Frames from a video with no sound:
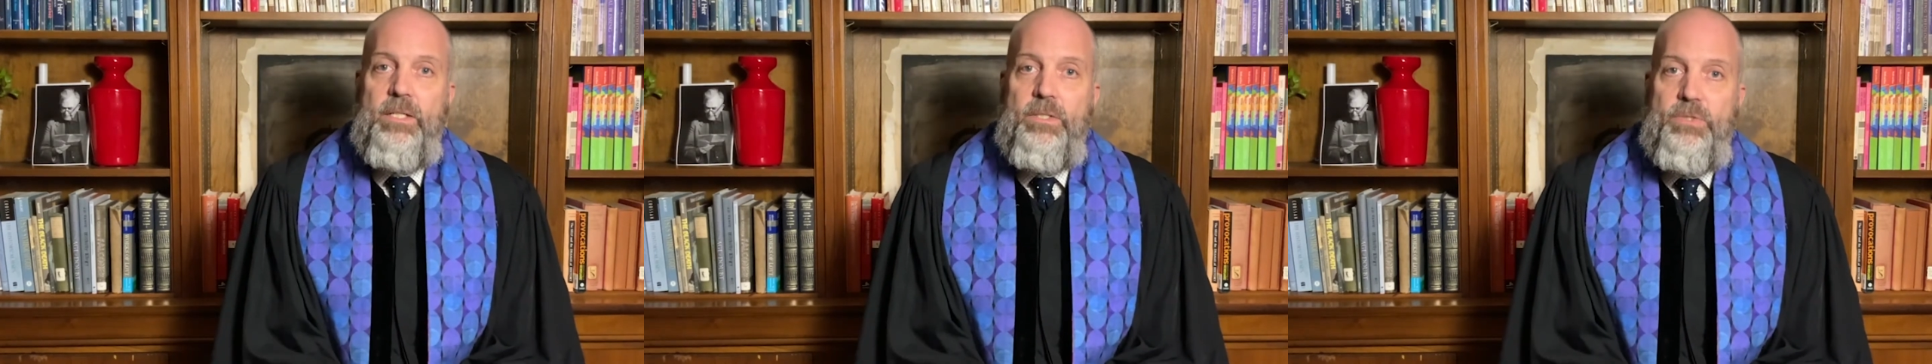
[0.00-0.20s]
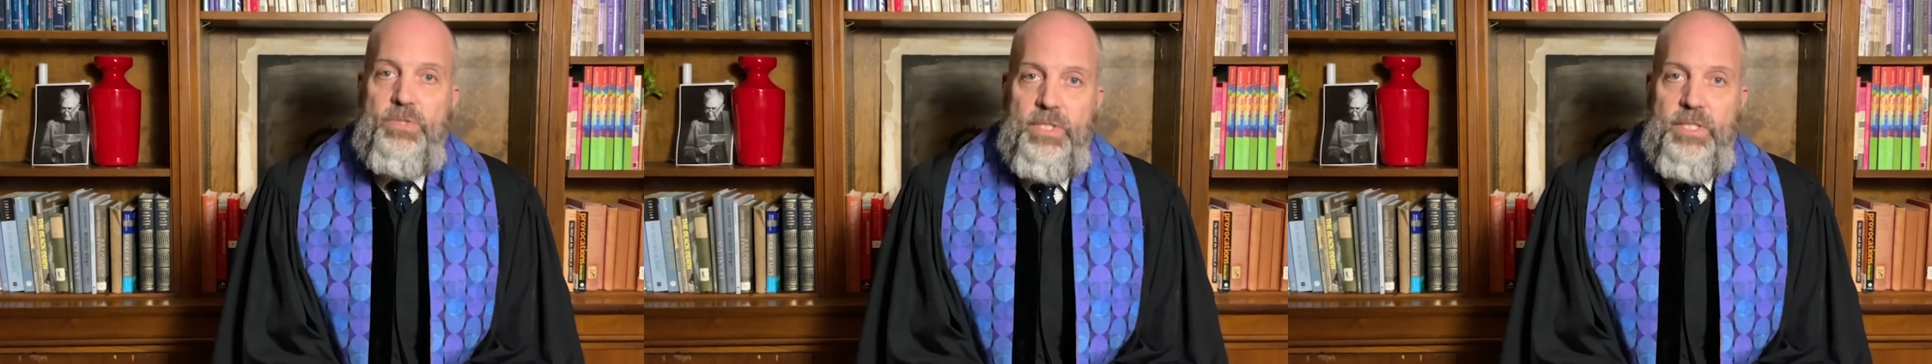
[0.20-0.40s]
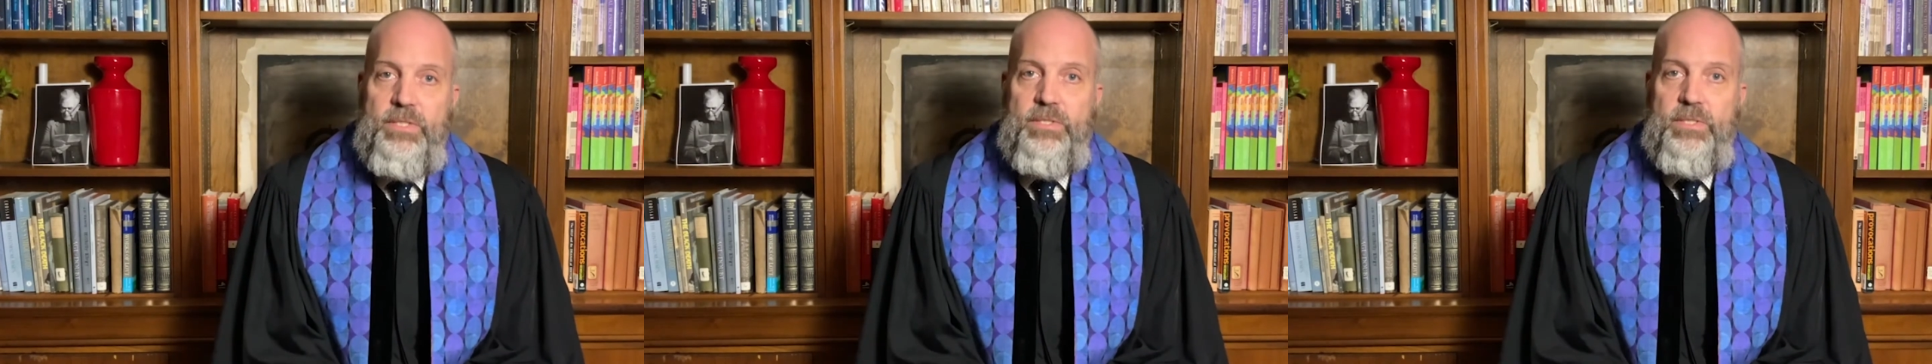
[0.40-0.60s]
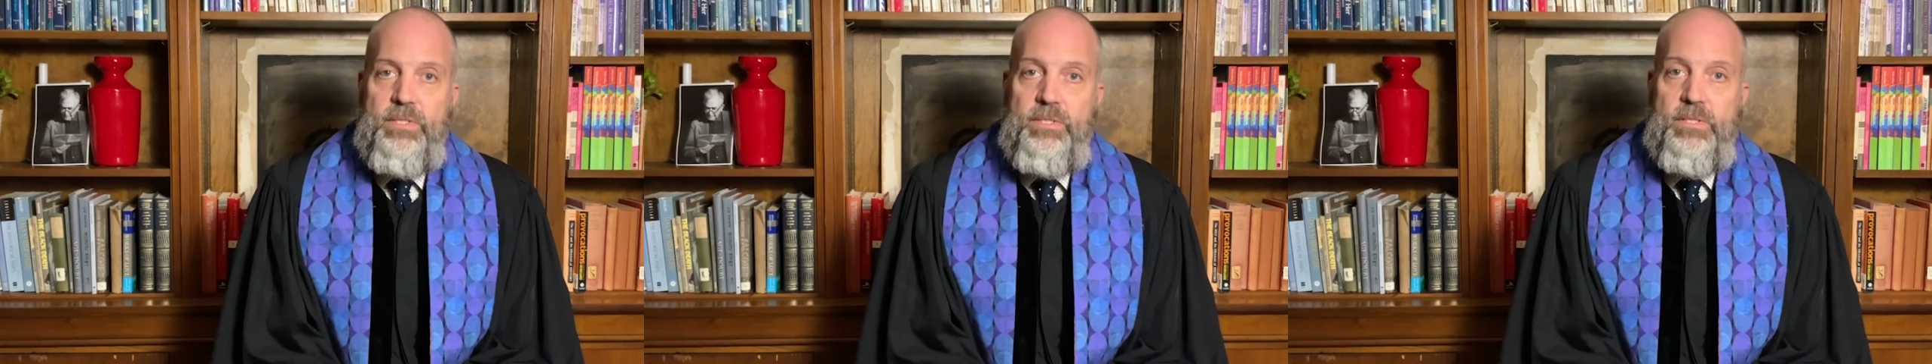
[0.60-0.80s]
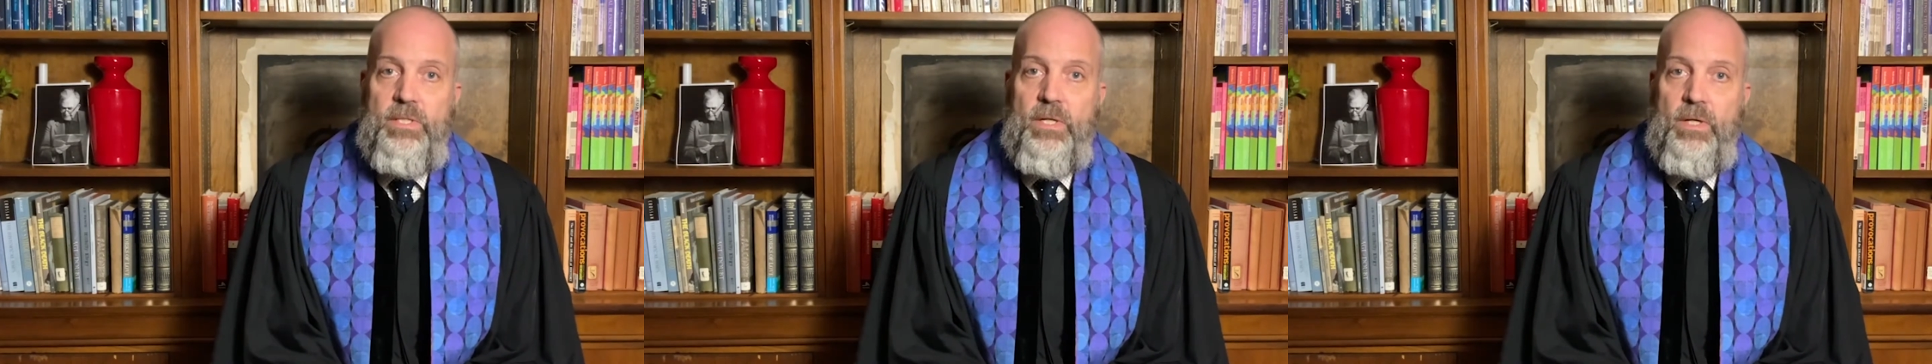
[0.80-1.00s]

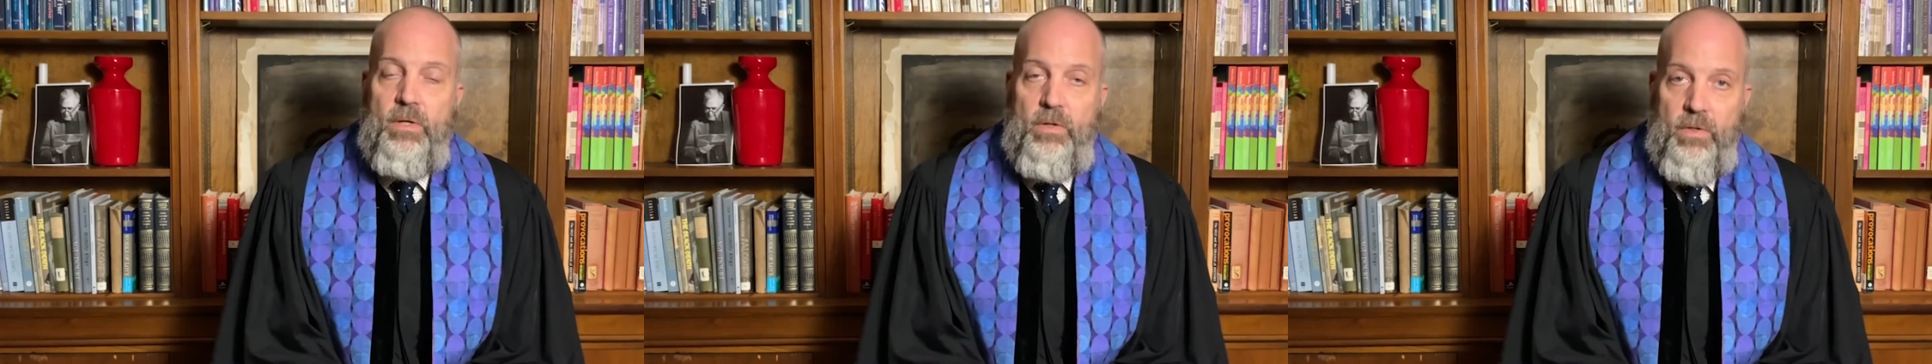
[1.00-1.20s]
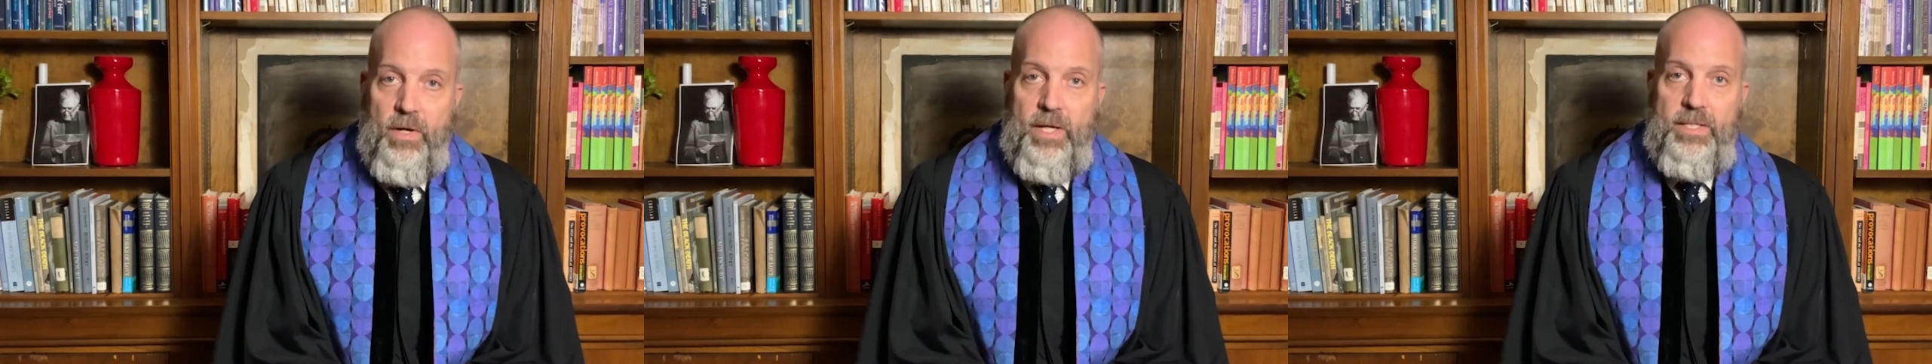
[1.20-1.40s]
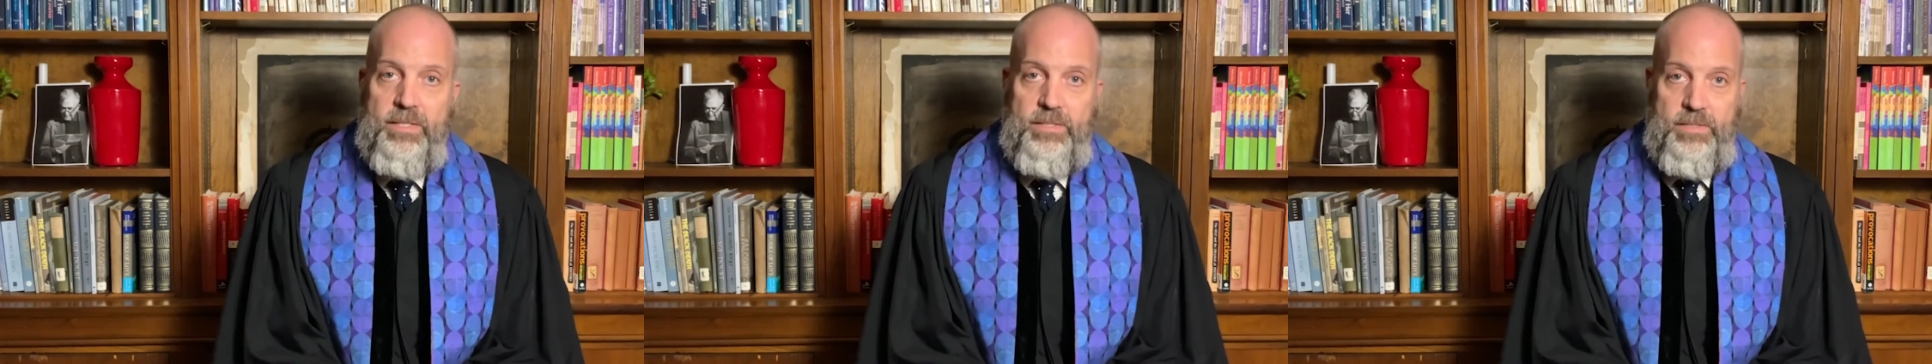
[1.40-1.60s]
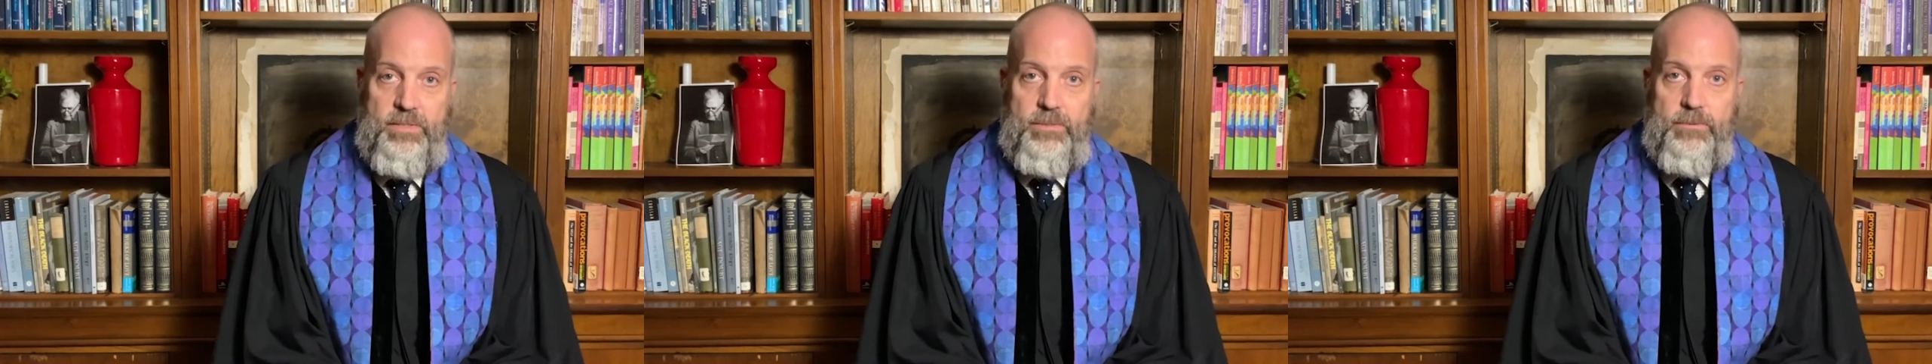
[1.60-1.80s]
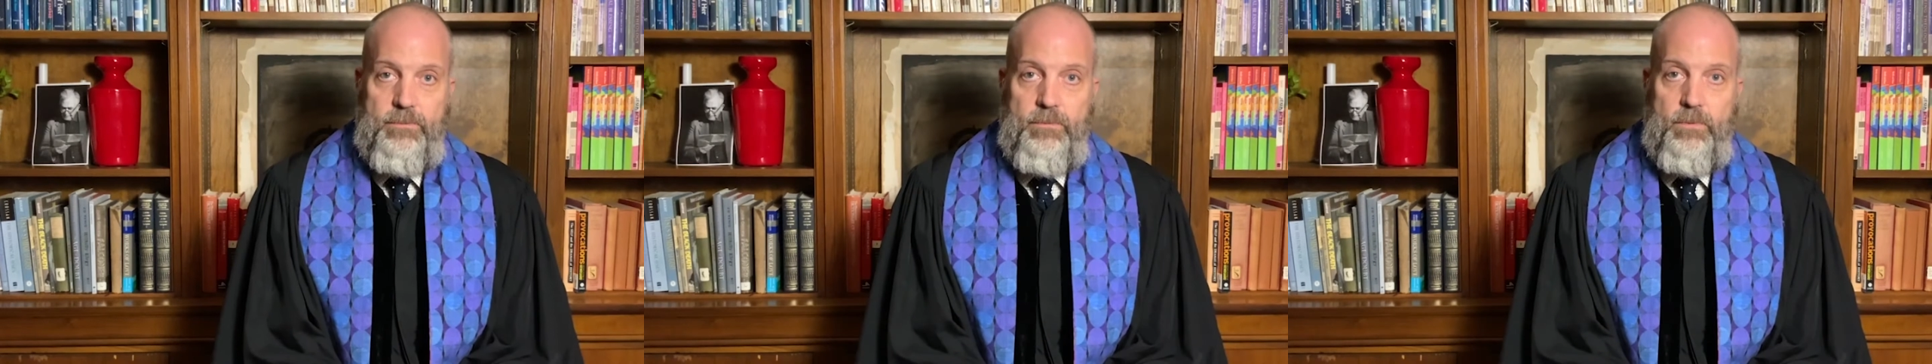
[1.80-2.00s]
Jesus Christ,